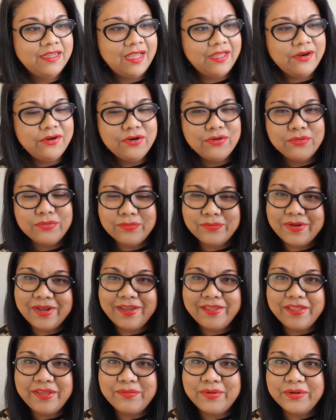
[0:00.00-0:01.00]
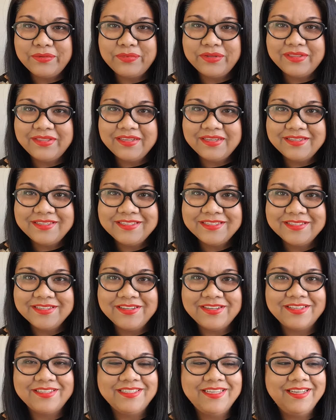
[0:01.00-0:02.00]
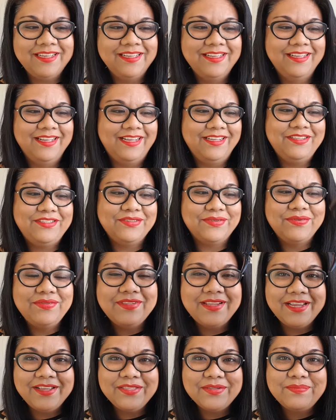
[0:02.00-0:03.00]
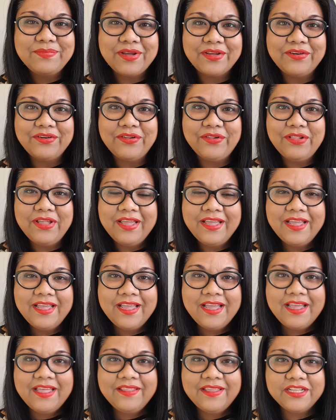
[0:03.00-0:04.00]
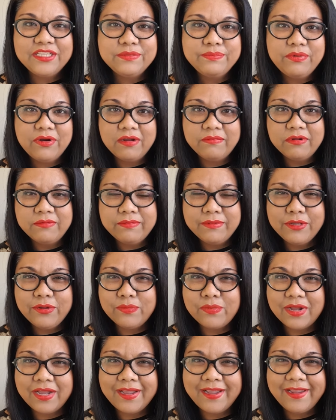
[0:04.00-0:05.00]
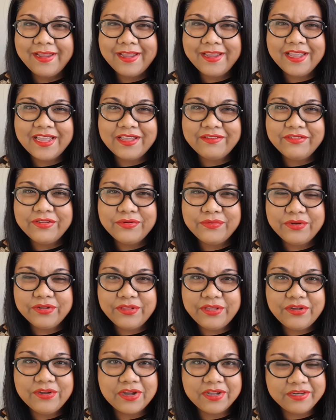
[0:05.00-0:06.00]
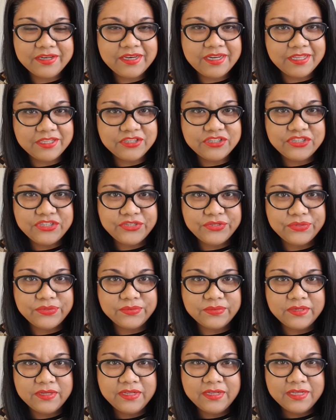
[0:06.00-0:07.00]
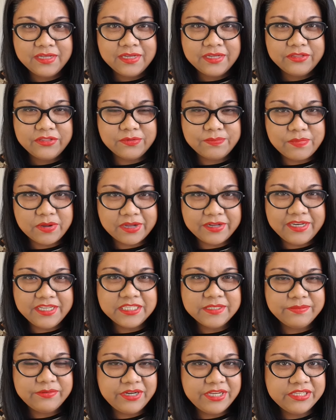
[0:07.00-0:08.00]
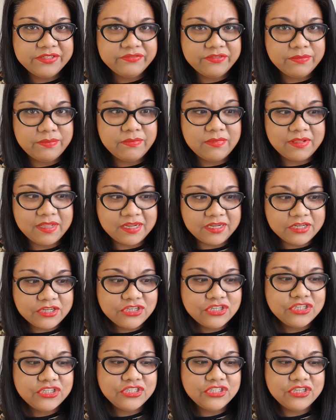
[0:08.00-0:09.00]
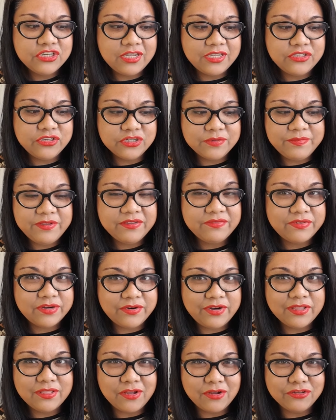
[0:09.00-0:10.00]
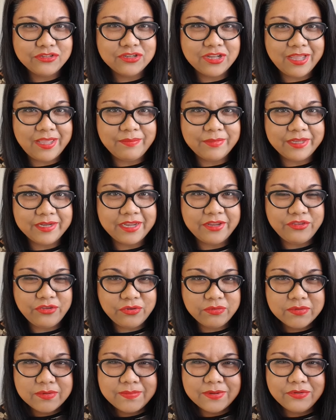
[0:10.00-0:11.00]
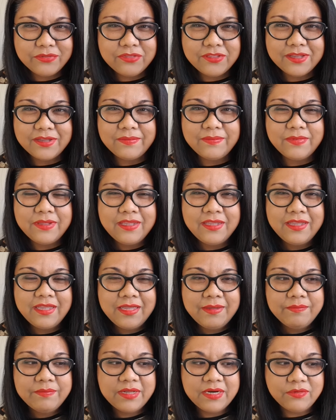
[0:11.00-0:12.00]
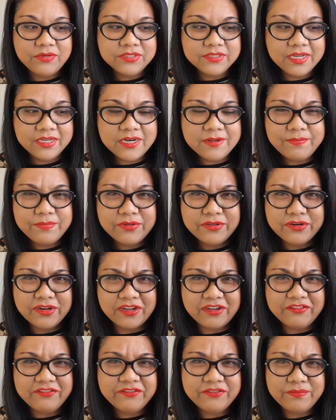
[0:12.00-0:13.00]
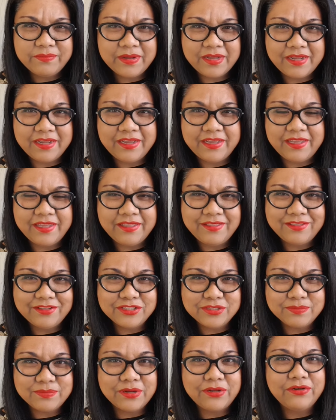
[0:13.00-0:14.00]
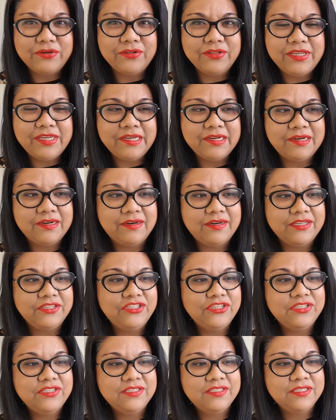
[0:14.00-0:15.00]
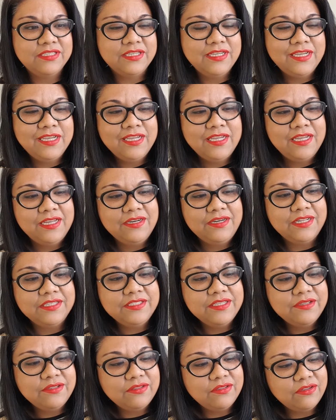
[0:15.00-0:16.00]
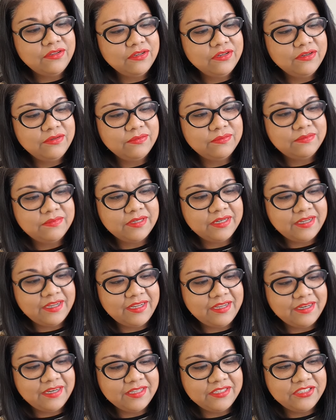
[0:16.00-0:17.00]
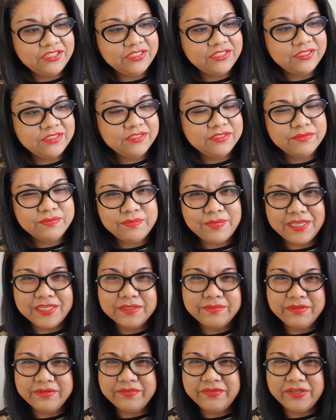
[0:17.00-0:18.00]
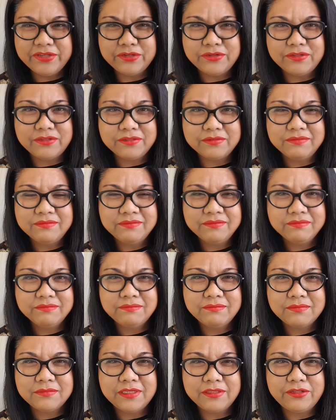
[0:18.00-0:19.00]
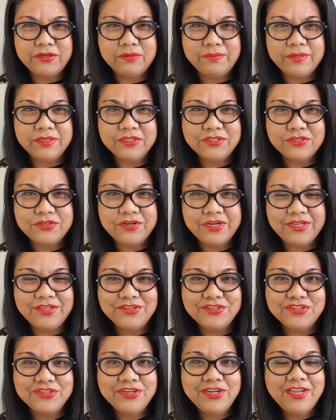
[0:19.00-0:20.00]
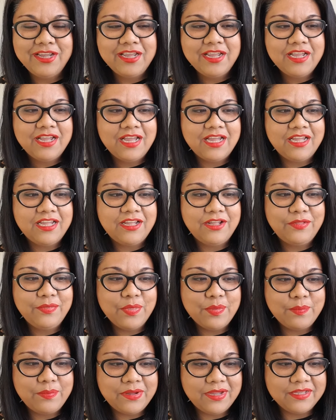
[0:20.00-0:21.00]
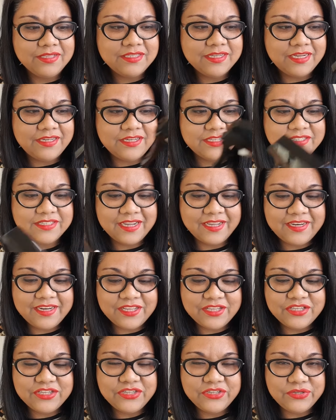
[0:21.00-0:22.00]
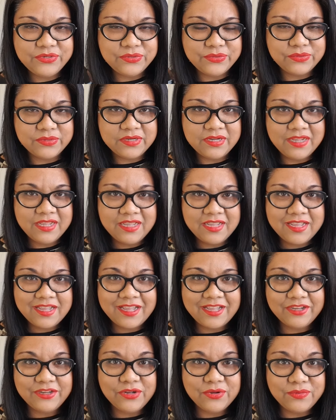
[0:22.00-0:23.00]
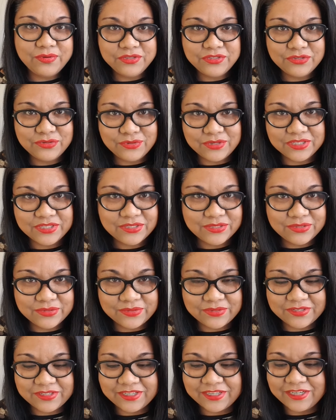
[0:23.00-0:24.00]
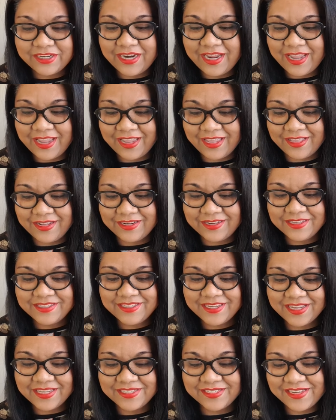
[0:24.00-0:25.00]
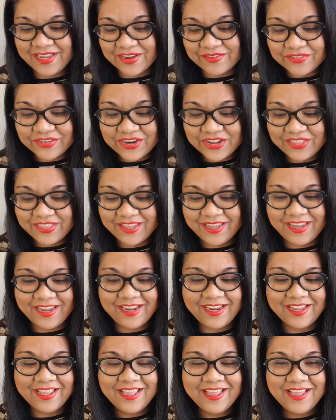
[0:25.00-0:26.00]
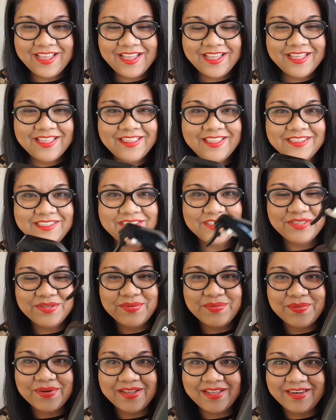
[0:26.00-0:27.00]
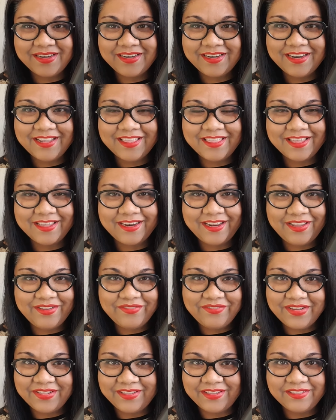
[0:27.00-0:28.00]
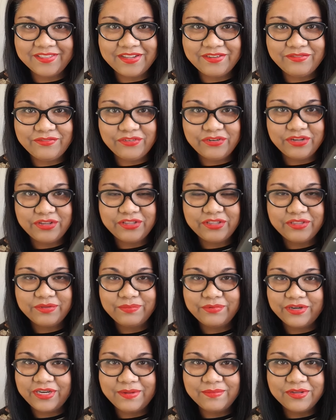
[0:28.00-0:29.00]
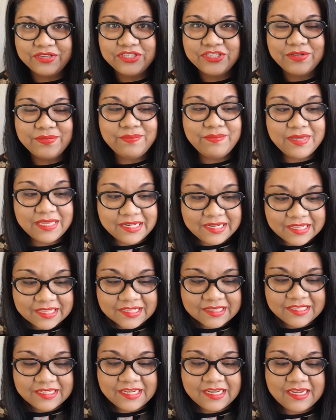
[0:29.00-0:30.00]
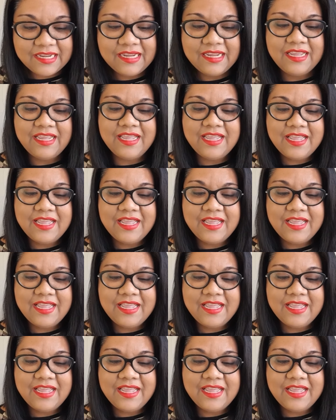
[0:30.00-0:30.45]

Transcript: they went with this, because I don't like the bottle. That's probably why I haven't really gotten into the body sprays from LUSH. It took me a very long time. Like, I knew about them, but I was kind of put off by this bottle here. It just doesn't look right. It just makes me feel a little bit strange. But I decided to go into a store and test everything. This is the one that I fell in love with pretty much immediately.